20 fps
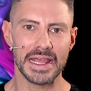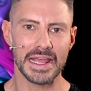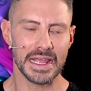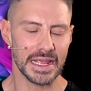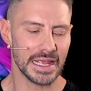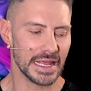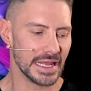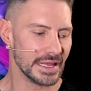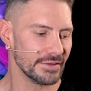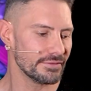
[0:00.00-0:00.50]

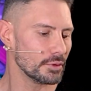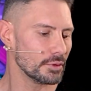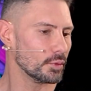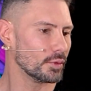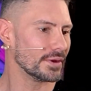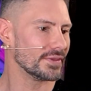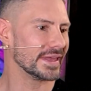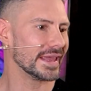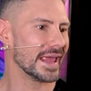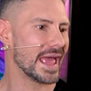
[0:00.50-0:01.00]
Even
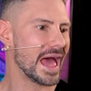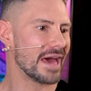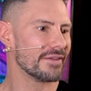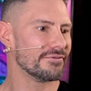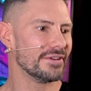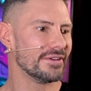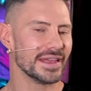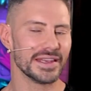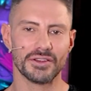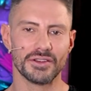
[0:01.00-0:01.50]
with the
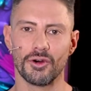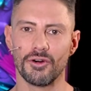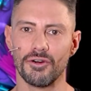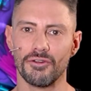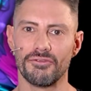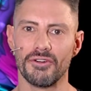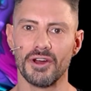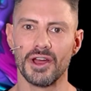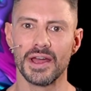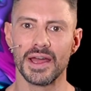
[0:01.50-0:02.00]
advent
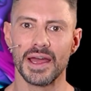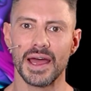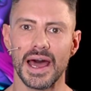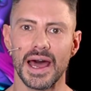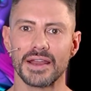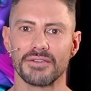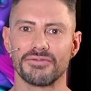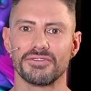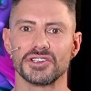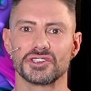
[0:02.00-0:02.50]
of
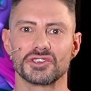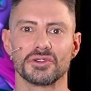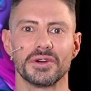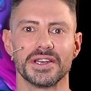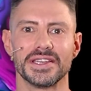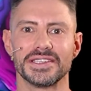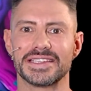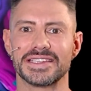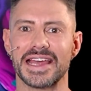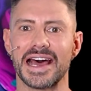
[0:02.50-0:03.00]
artificial
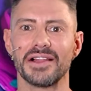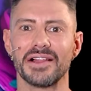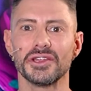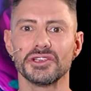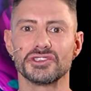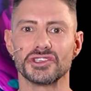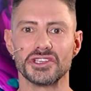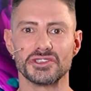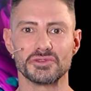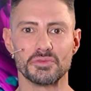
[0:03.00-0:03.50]

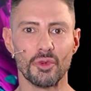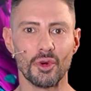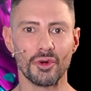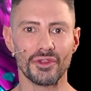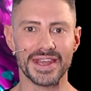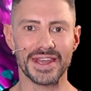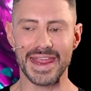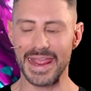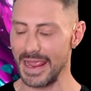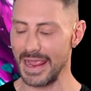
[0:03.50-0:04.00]
intelligence, more
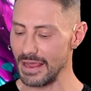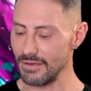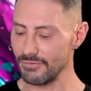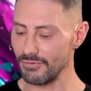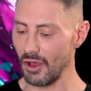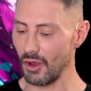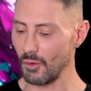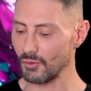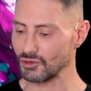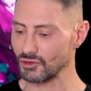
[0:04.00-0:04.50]
than
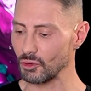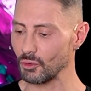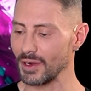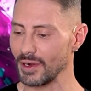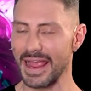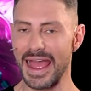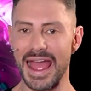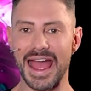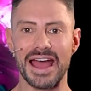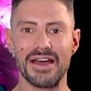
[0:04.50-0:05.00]
ever do we
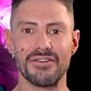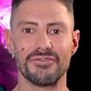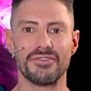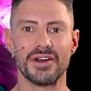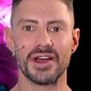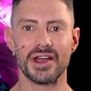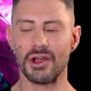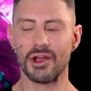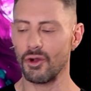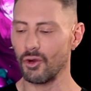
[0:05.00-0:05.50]
have
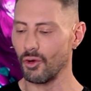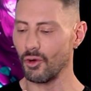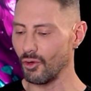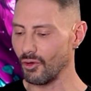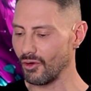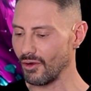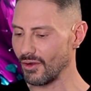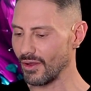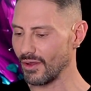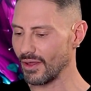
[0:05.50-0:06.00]

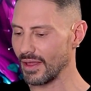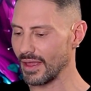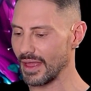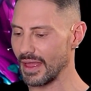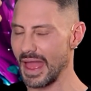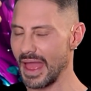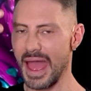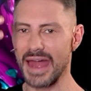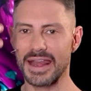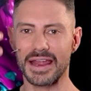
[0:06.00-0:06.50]

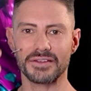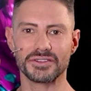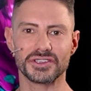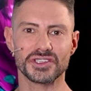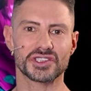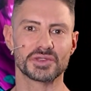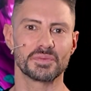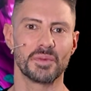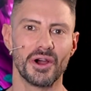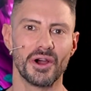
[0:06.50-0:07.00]
at our
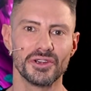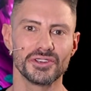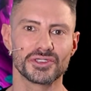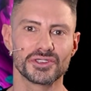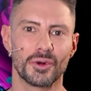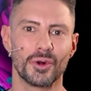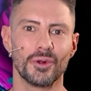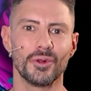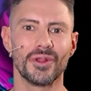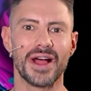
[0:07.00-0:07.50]

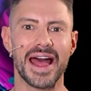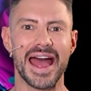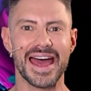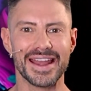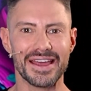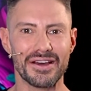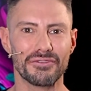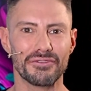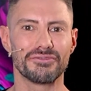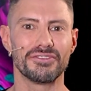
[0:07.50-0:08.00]
disposal, at
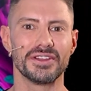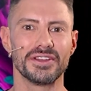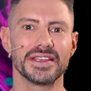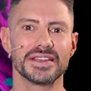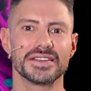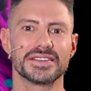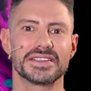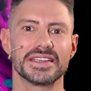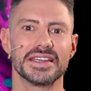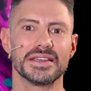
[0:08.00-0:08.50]
our
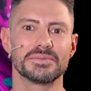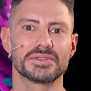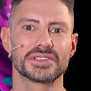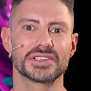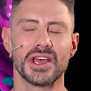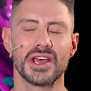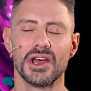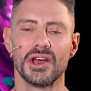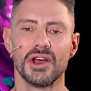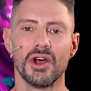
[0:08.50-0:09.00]
fingertips,
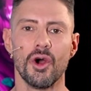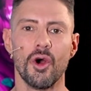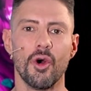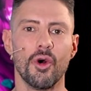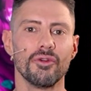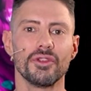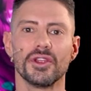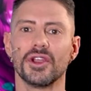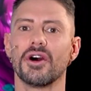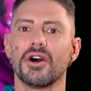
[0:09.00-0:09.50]
all
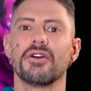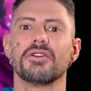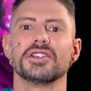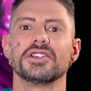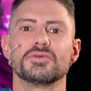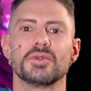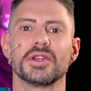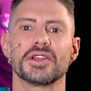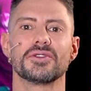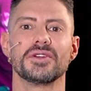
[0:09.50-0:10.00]
the
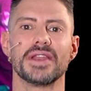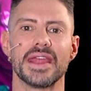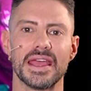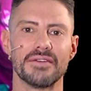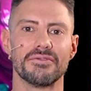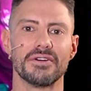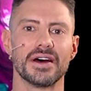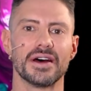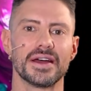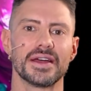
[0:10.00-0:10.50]
knowledge we could
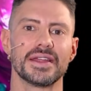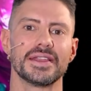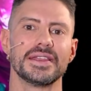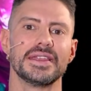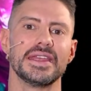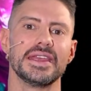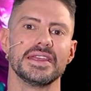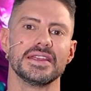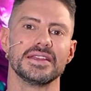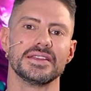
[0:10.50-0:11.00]
ever
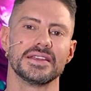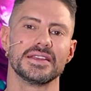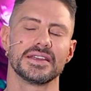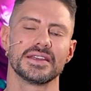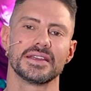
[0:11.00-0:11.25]
need.